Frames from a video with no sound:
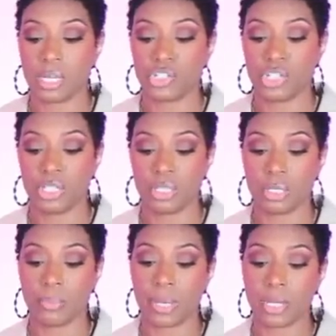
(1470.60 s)
jeans
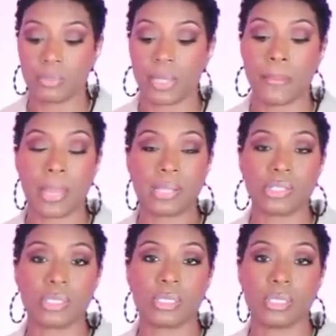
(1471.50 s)
on the bottom that
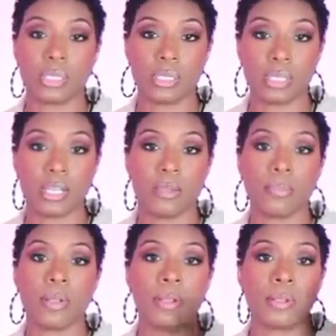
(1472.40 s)
matches the
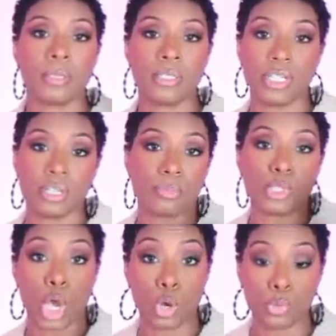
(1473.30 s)
same denim
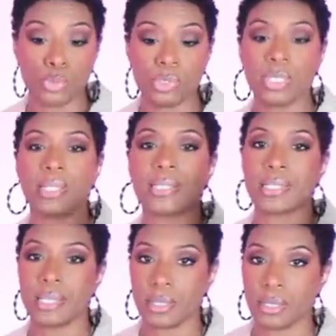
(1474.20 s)
tone
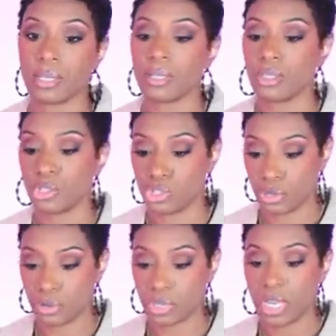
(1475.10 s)
that's in the
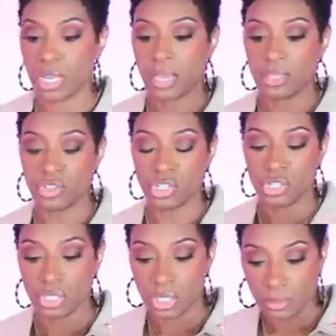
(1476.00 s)
shirt. And then she
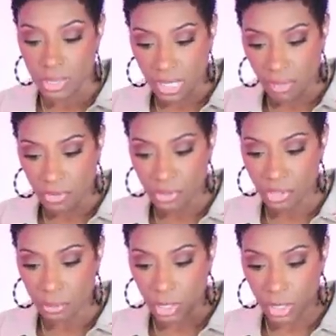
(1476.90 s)
just seems to have on
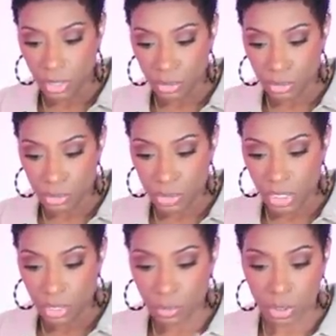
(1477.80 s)
some heels
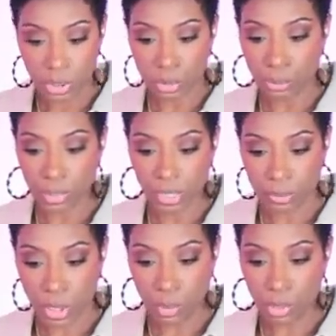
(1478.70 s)
here with a little
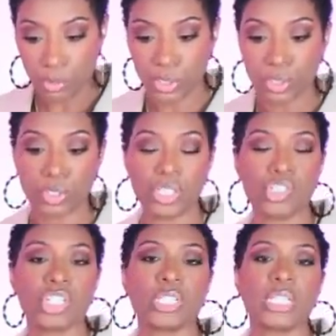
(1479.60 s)
peep toe going on,
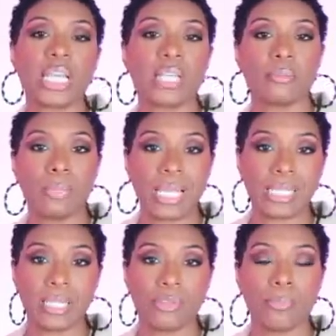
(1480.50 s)
and she has a nice
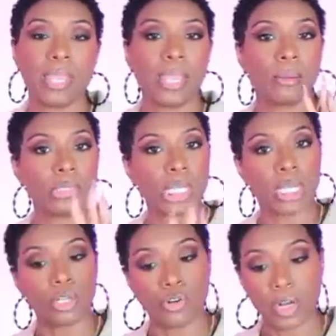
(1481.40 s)
black leather bag, which
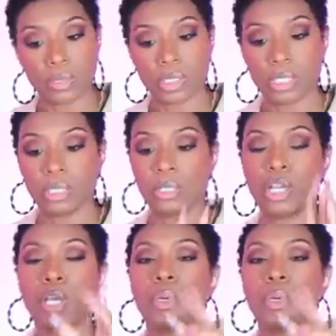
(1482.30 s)
kind of grounds the look.